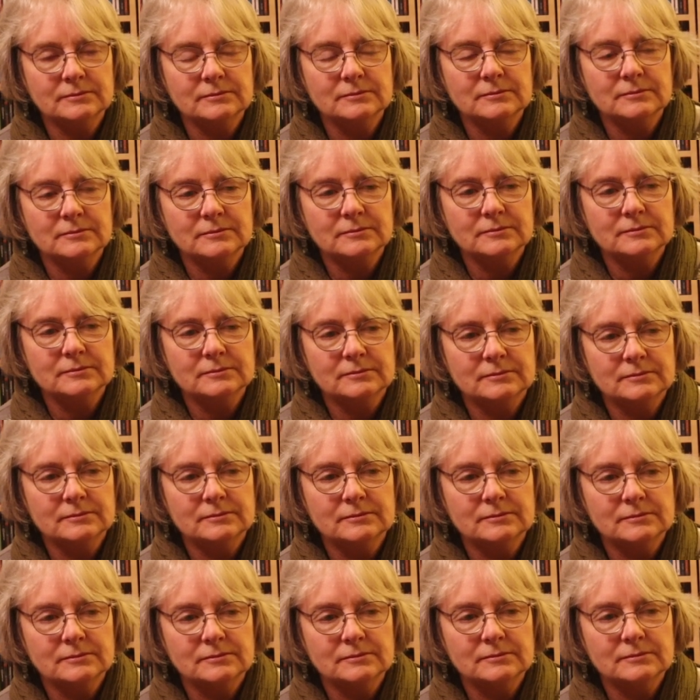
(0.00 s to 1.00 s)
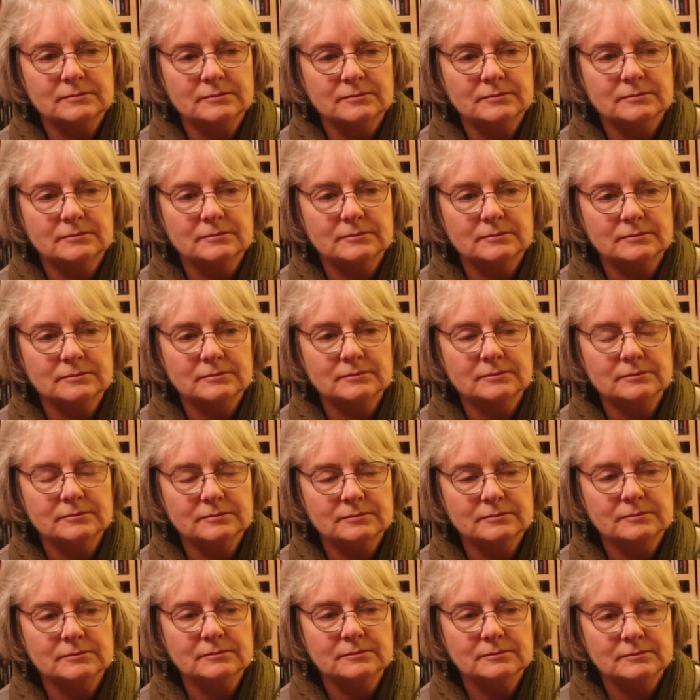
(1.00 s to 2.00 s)

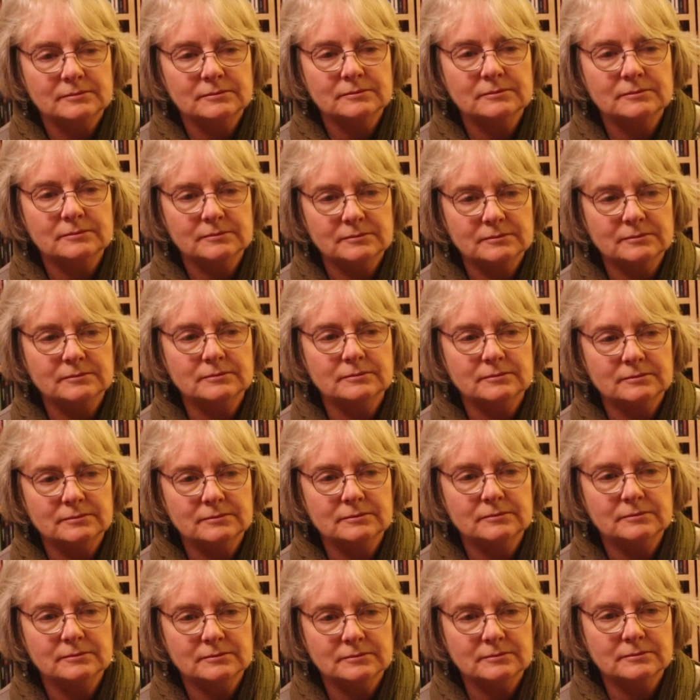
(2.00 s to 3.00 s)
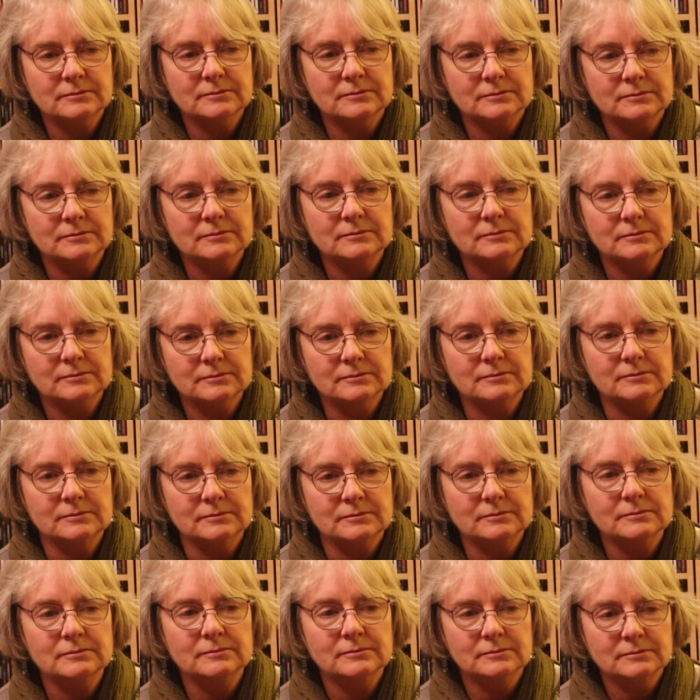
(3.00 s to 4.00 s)

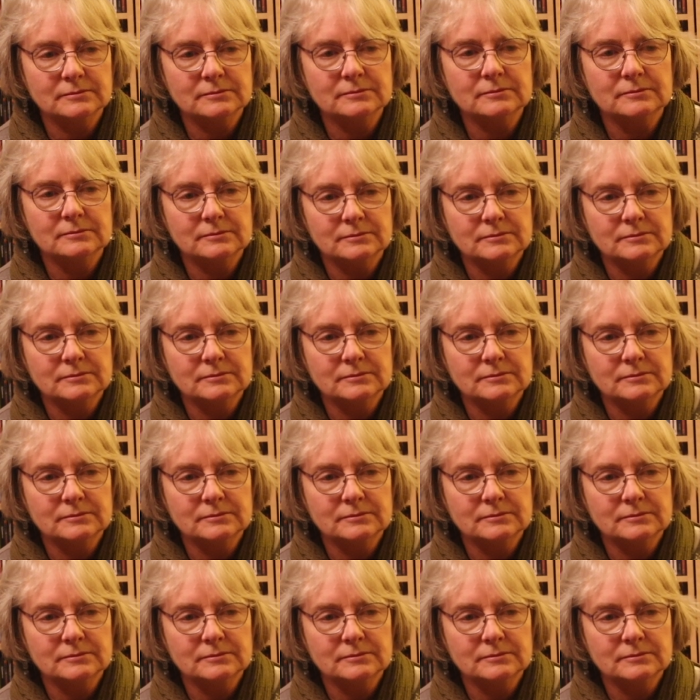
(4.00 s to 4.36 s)
The person shown says nothing.